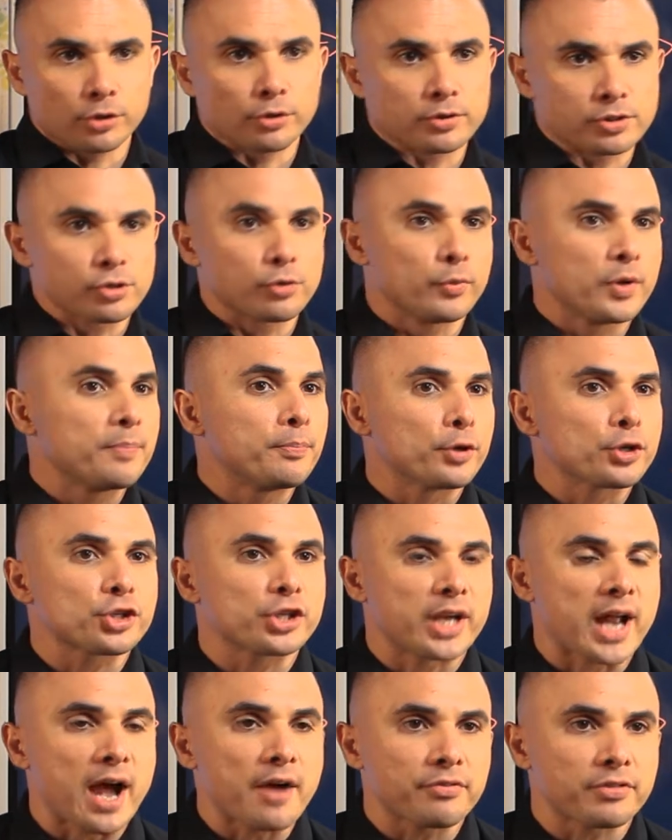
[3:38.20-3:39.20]
so we
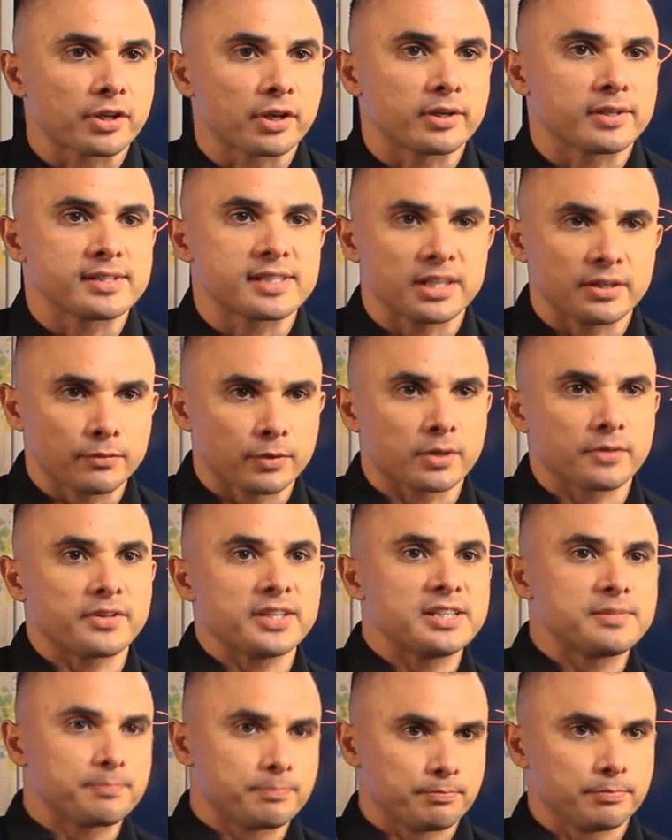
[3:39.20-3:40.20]
push it out there and see if one of
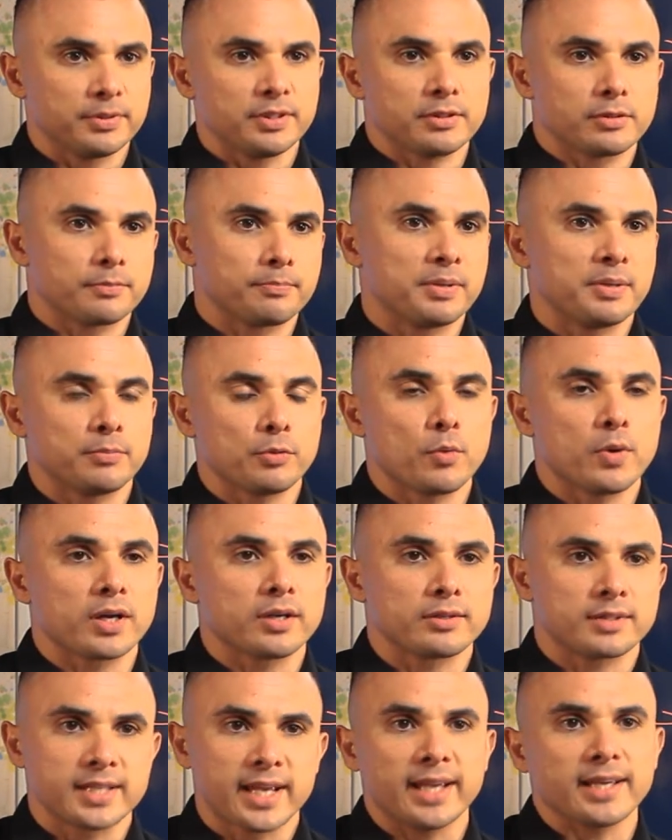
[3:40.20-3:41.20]
these, people
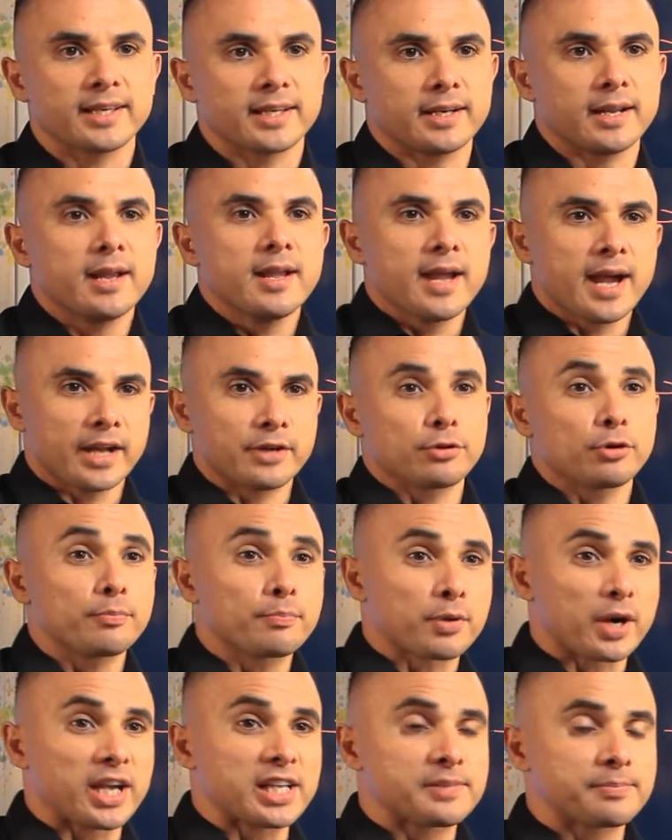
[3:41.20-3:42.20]
want to take it at your
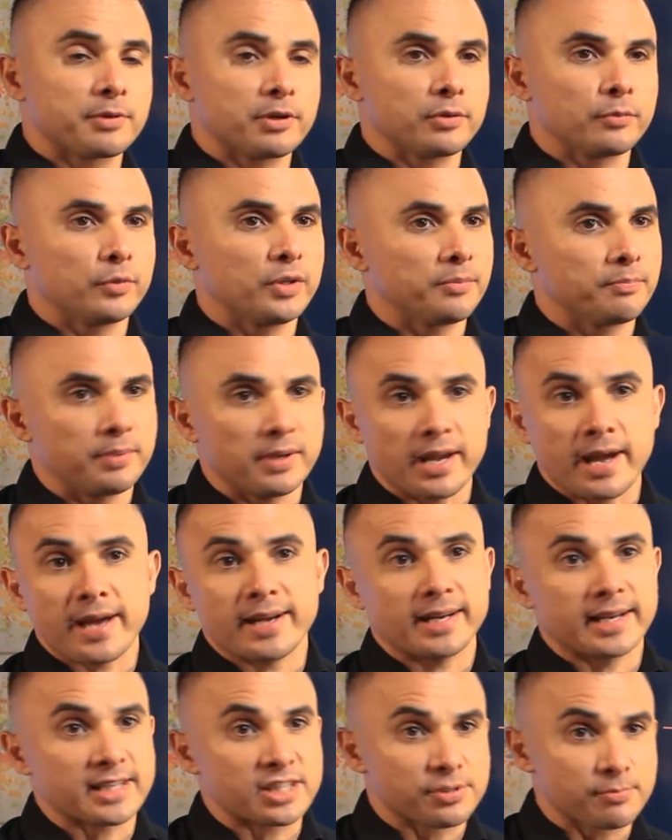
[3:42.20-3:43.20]
price point. We'd be
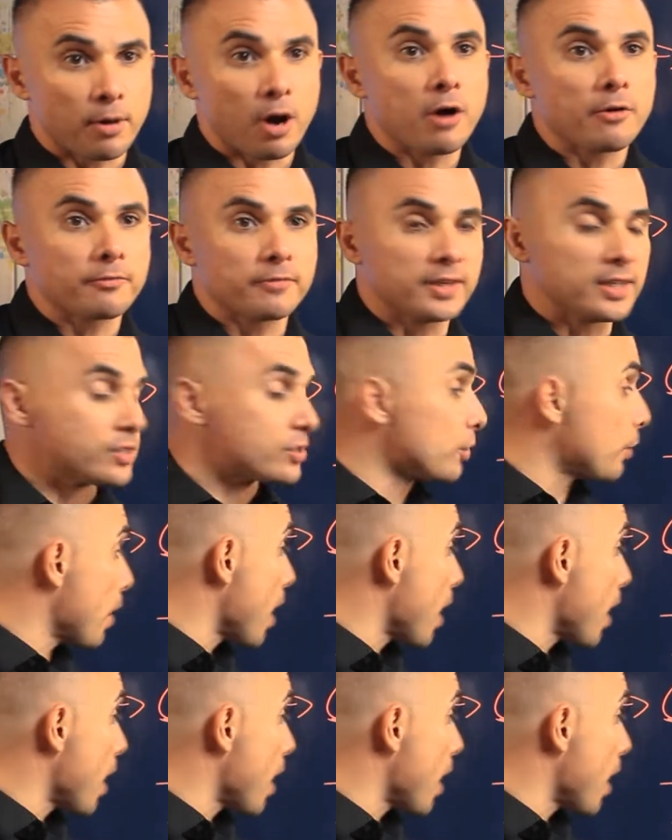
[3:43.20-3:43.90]
adding a small fee. So